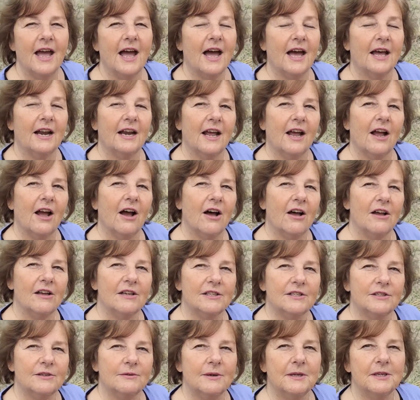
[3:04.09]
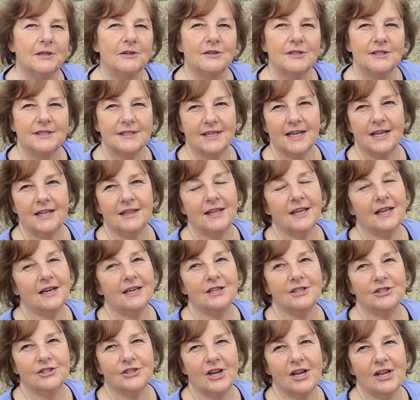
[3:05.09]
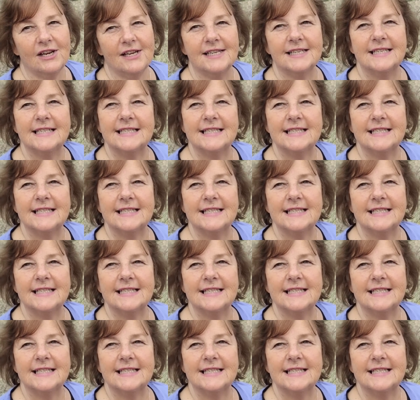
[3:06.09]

And I also understand that Iishana